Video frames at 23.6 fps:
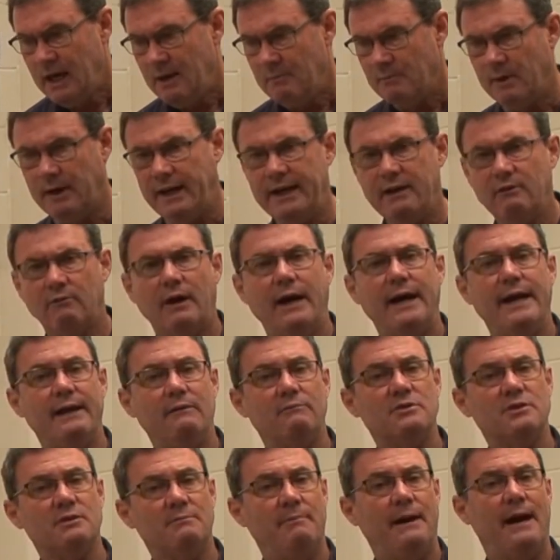But at any rate, it
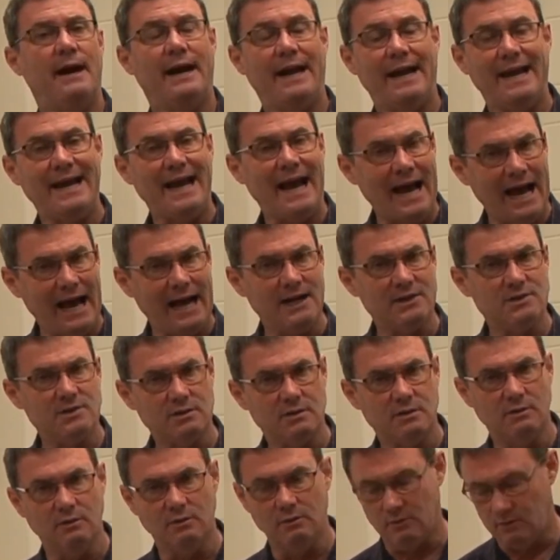was about a high
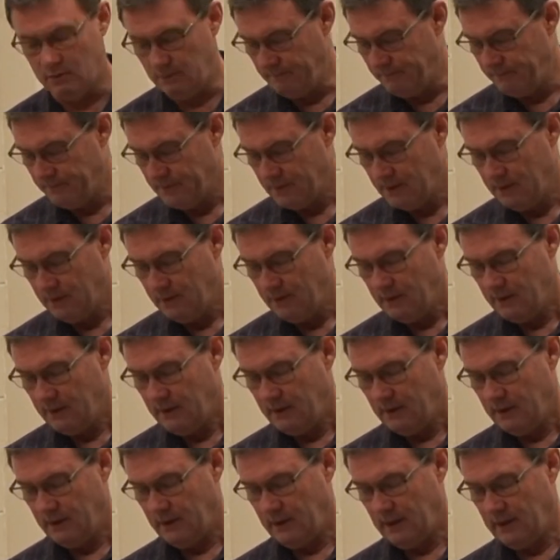school
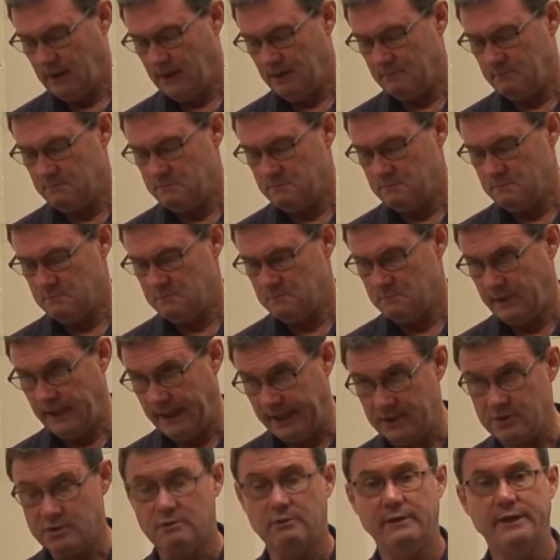
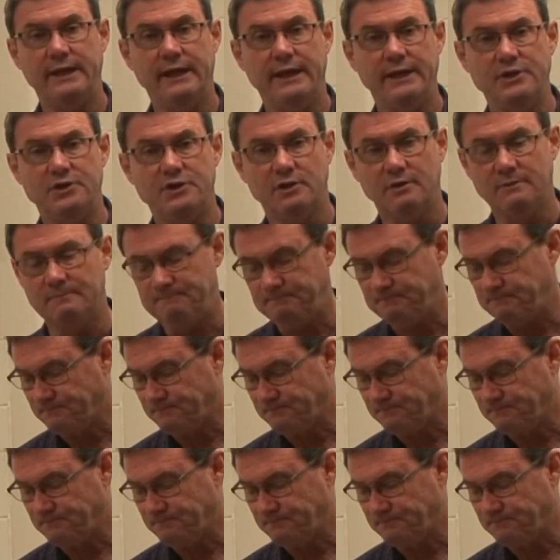history teacher.